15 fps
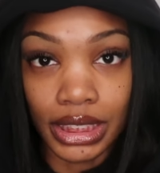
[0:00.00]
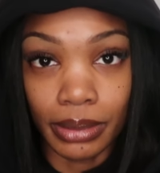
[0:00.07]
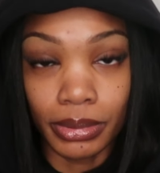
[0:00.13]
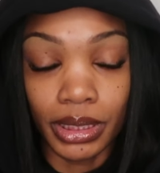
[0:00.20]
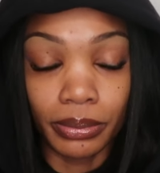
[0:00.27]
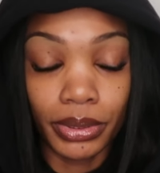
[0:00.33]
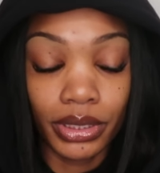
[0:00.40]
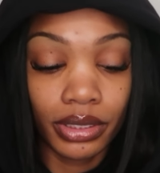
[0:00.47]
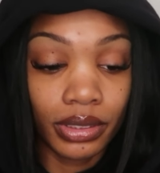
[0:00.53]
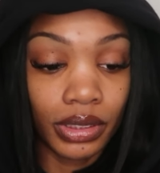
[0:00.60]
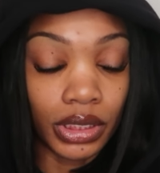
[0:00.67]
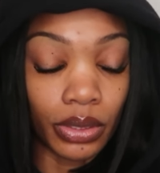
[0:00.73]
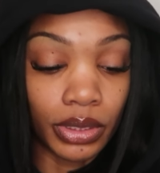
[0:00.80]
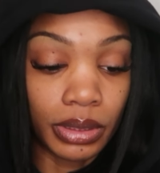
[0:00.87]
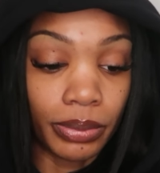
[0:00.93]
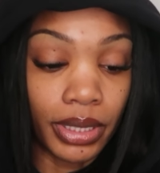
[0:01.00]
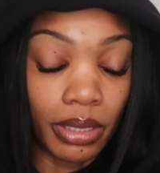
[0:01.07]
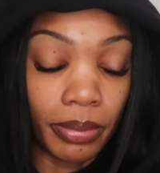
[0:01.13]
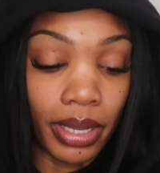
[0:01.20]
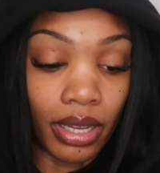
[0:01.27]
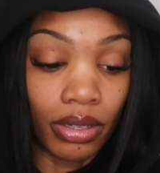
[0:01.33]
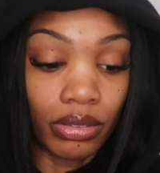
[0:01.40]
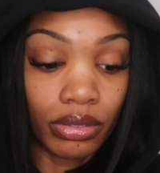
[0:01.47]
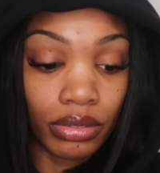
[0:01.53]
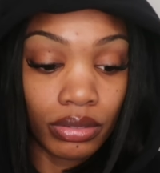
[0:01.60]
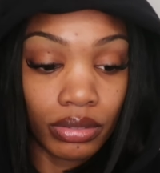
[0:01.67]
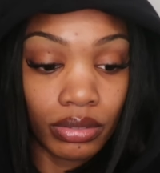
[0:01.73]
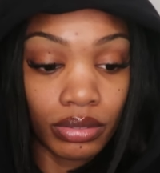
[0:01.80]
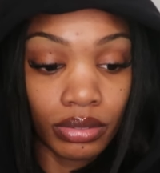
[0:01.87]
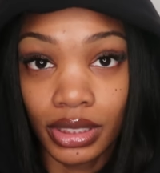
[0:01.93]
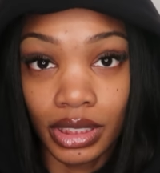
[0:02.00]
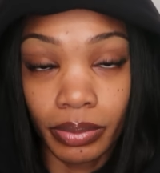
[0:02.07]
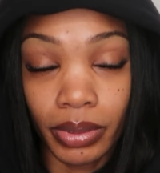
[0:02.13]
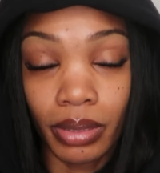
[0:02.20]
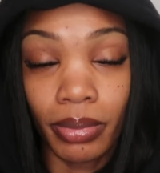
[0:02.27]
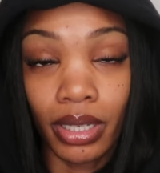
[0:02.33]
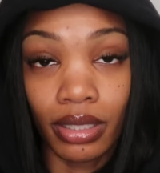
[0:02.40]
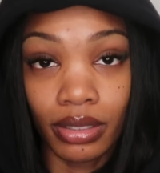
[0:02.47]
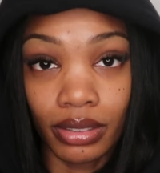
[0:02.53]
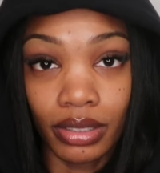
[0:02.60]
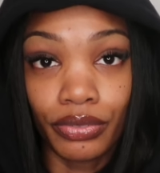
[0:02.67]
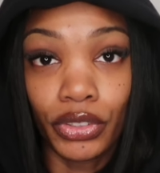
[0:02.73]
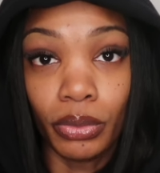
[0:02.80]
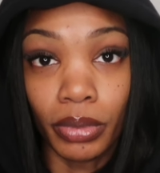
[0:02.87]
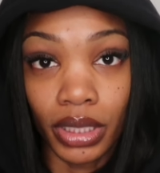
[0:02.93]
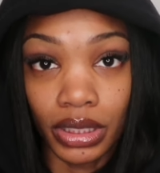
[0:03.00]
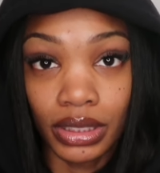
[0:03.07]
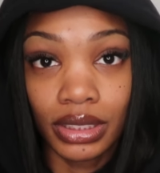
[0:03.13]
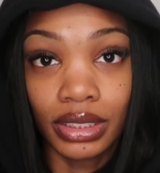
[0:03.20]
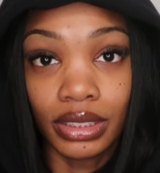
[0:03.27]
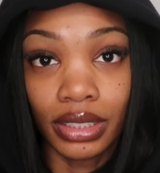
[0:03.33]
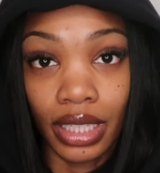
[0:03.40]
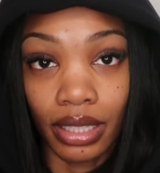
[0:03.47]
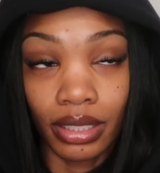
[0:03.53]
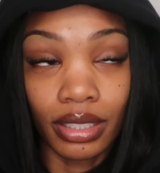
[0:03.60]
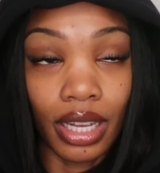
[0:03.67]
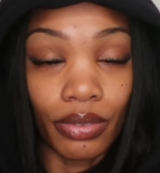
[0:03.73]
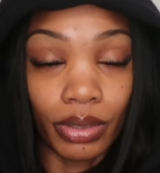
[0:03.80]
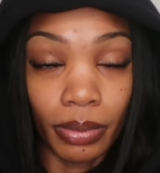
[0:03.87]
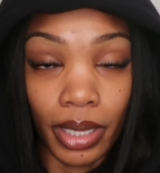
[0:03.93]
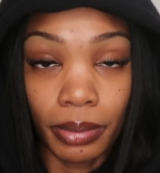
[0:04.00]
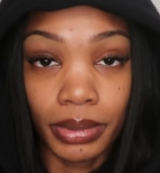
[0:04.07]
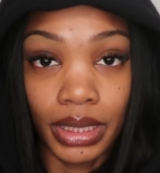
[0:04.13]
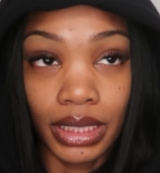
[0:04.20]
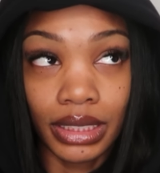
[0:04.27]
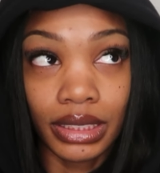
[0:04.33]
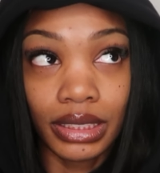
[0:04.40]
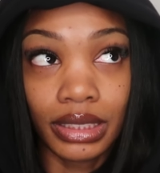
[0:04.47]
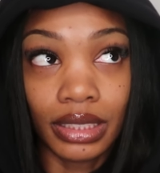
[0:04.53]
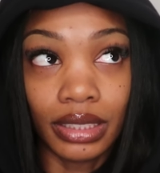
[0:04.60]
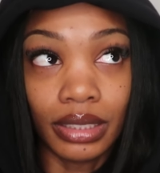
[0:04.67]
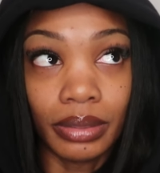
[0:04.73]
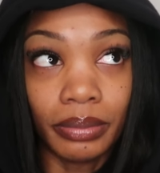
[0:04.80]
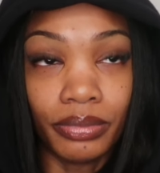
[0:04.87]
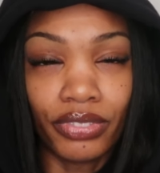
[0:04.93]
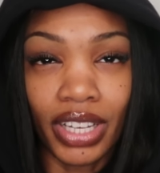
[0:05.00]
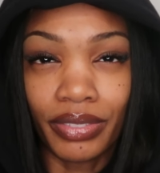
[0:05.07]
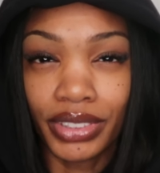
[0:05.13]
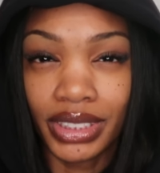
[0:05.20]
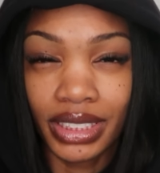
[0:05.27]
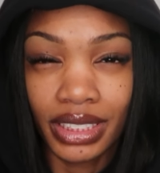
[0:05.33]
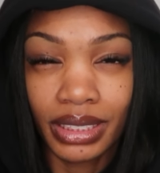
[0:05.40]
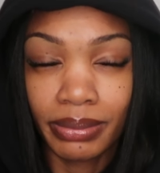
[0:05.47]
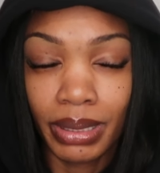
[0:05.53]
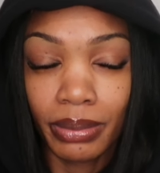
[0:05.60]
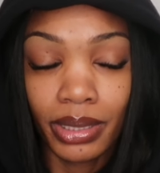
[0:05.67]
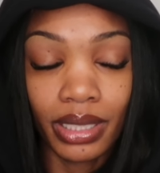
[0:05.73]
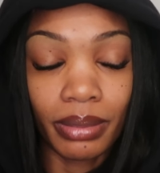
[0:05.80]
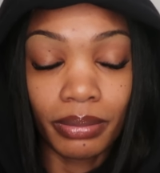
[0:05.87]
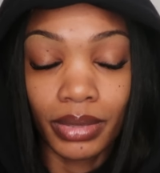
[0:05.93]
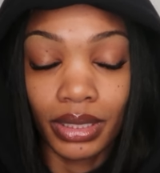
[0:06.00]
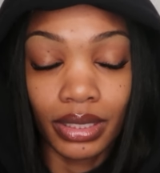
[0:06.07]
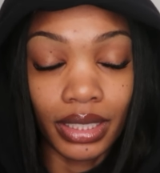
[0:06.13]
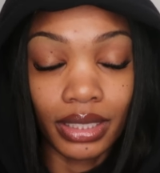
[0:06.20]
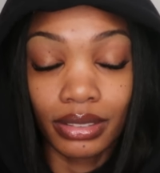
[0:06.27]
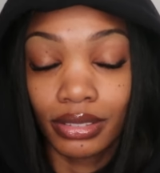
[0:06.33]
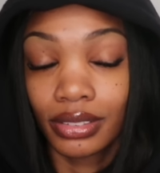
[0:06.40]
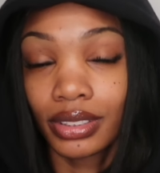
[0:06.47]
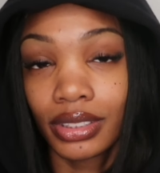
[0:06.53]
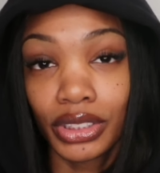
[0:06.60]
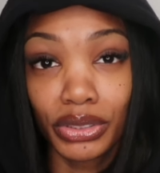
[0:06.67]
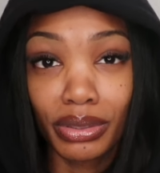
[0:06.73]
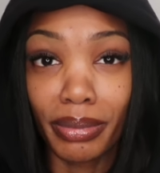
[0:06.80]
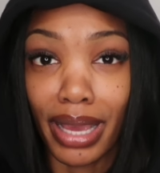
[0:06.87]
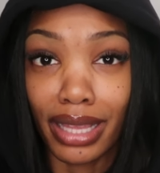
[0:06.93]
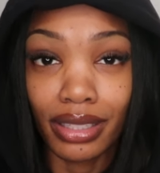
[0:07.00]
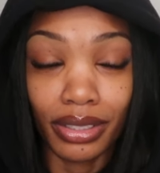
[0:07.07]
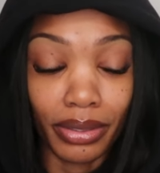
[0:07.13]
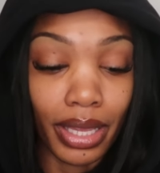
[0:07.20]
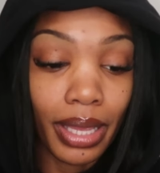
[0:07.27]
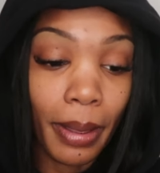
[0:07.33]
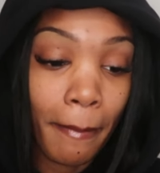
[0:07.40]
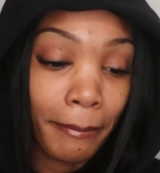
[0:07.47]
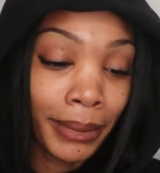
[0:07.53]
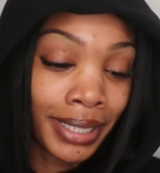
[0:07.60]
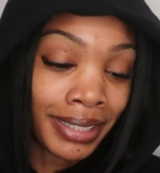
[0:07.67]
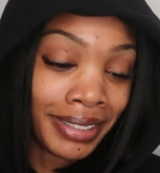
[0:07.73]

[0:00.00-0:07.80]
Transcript: last September, so it's been about it's been about a few months since I got rebaptized, um, five or six maybe. I'm I, do the math, okay?